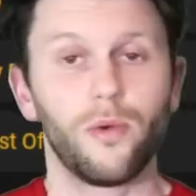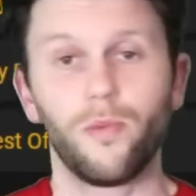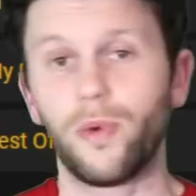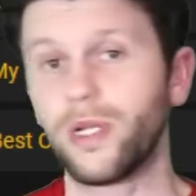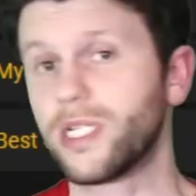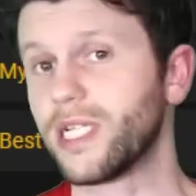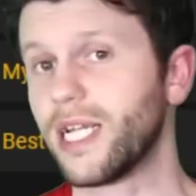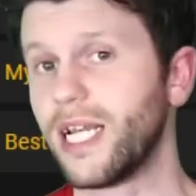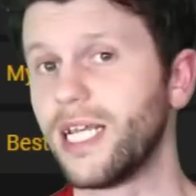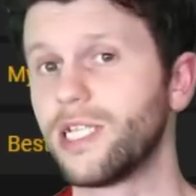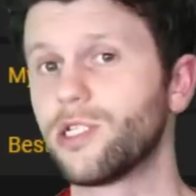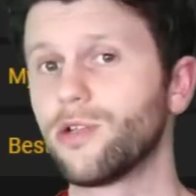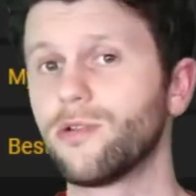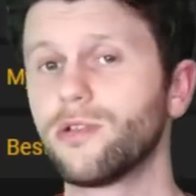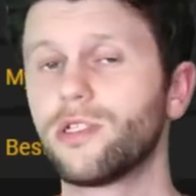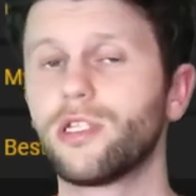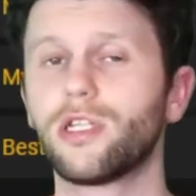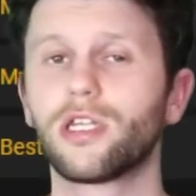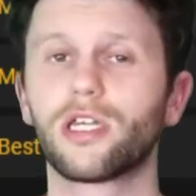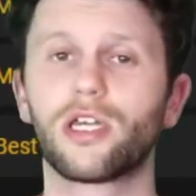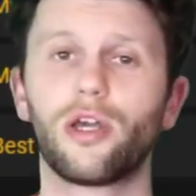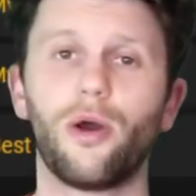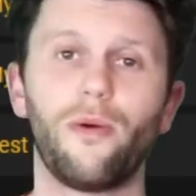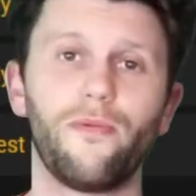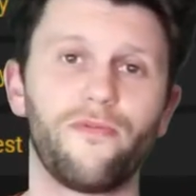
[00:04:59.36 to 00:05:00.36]
Which leads on to the
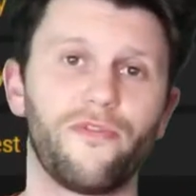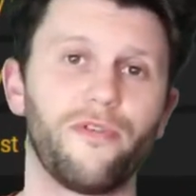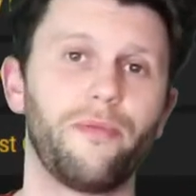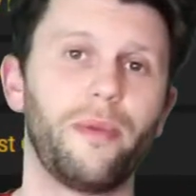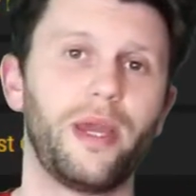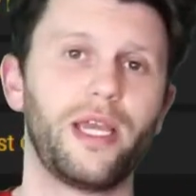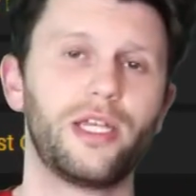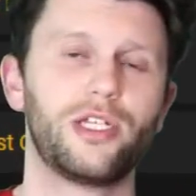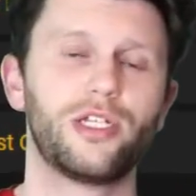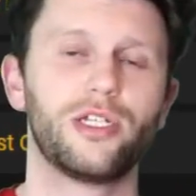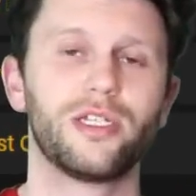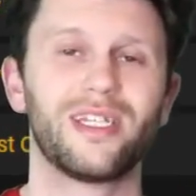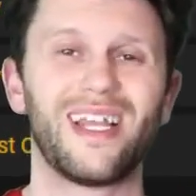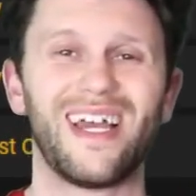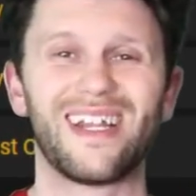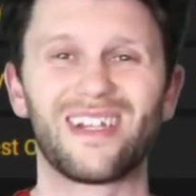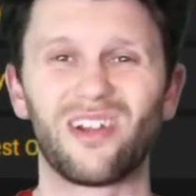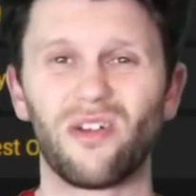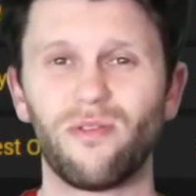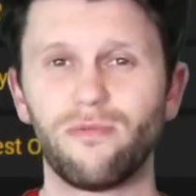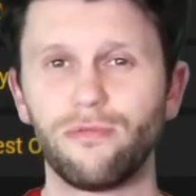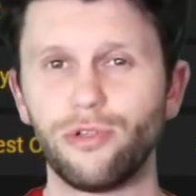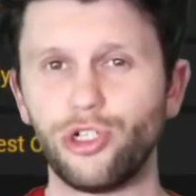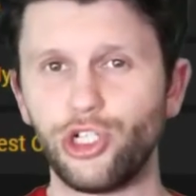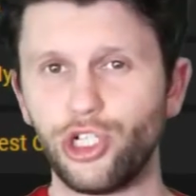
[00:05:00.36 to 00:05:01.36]
confirmation that
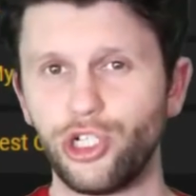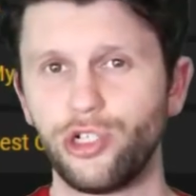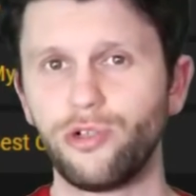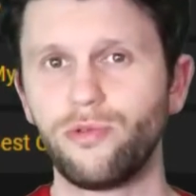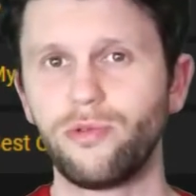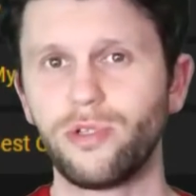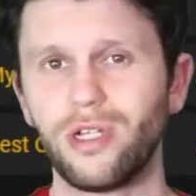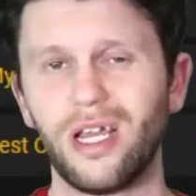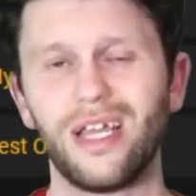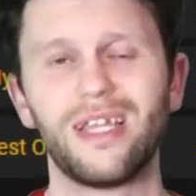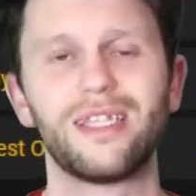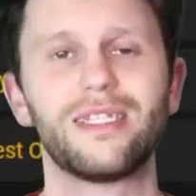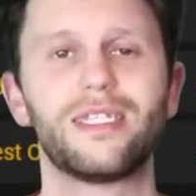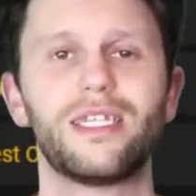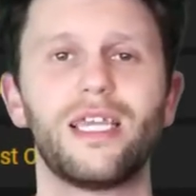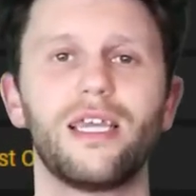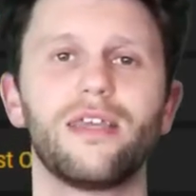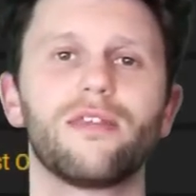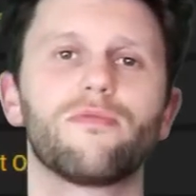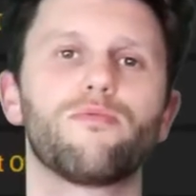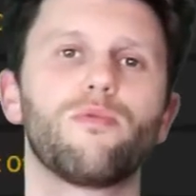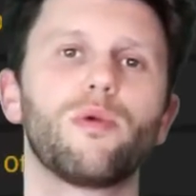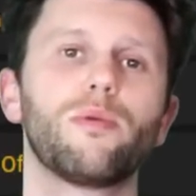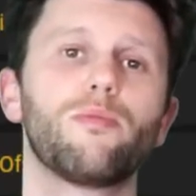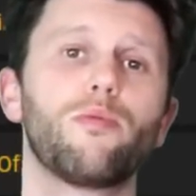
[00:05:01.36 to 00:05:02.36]
on June
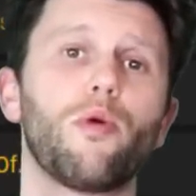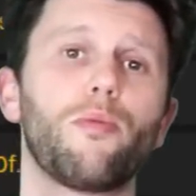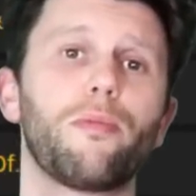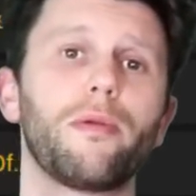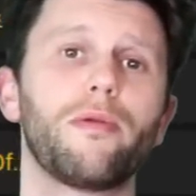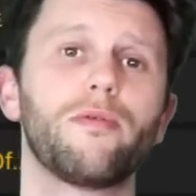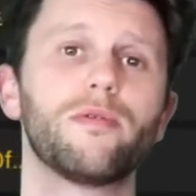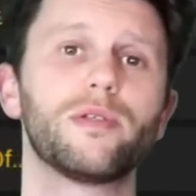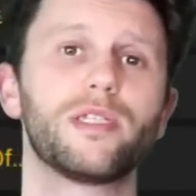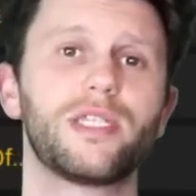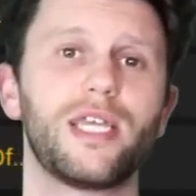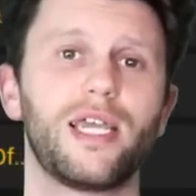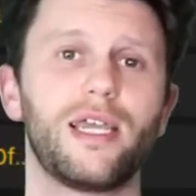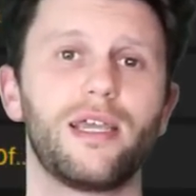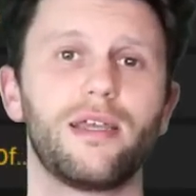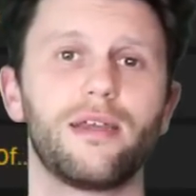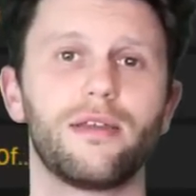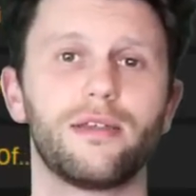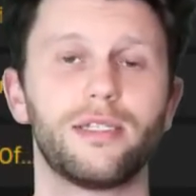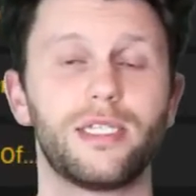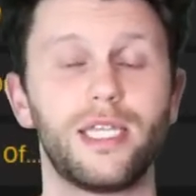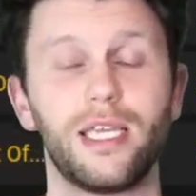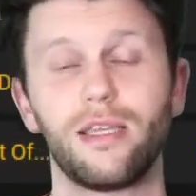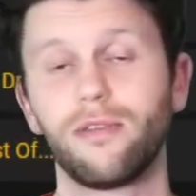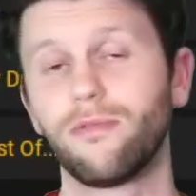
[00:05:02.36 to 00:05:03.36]
19th, we will be seeing,
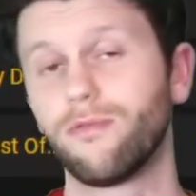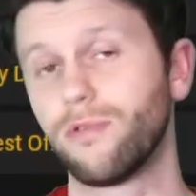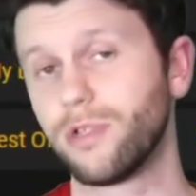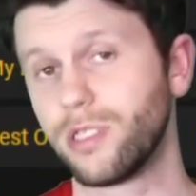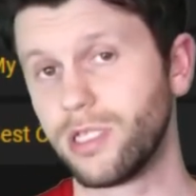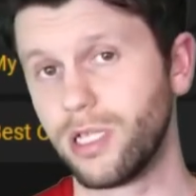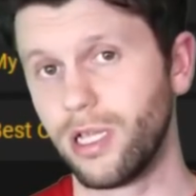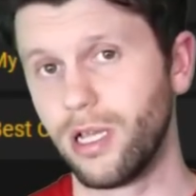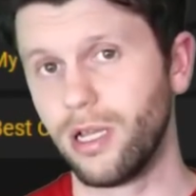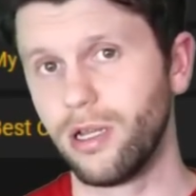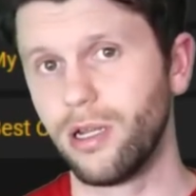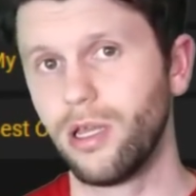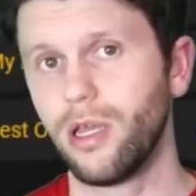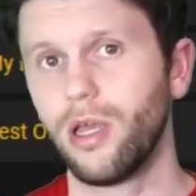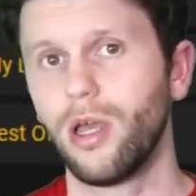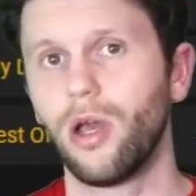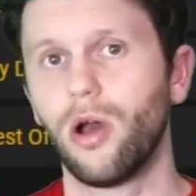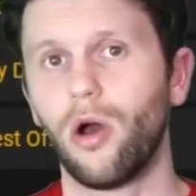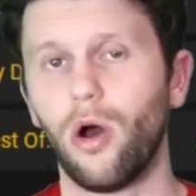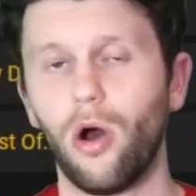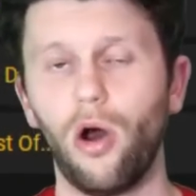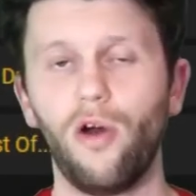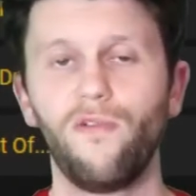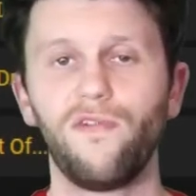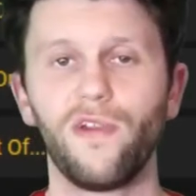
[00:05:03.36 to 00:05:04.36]
seeing the return
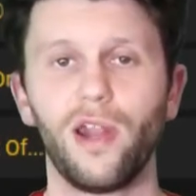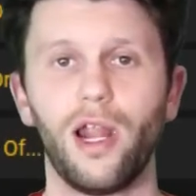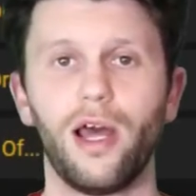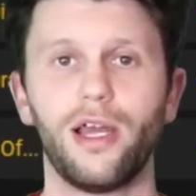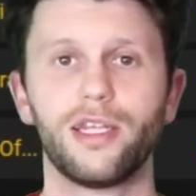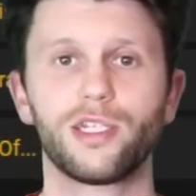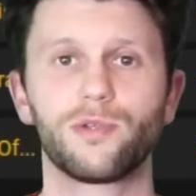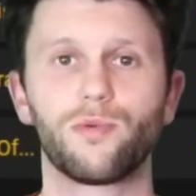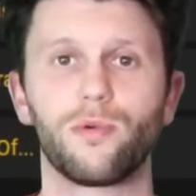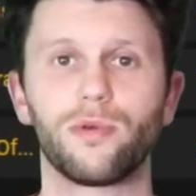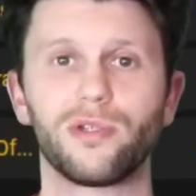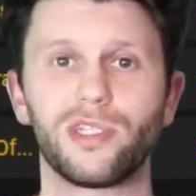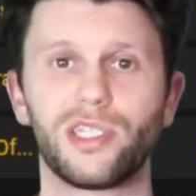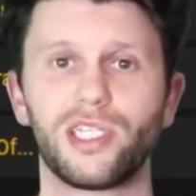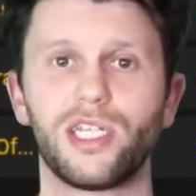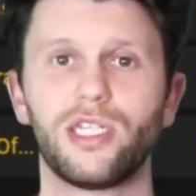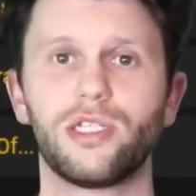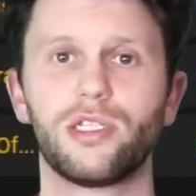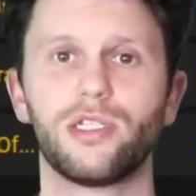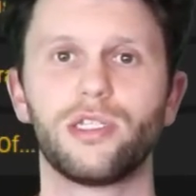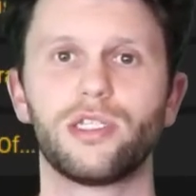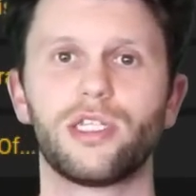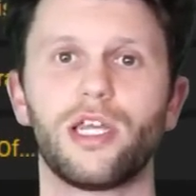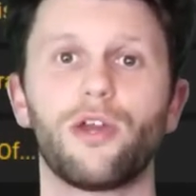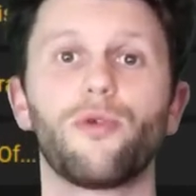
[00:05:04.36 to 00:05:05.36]
of Alliance War
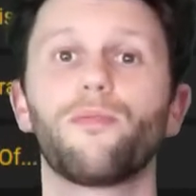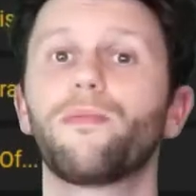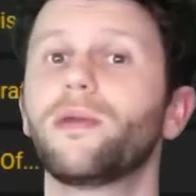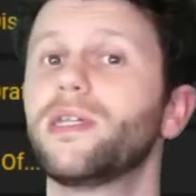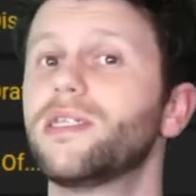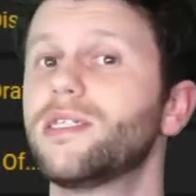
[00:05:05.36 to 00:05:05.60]
Seasons. It will be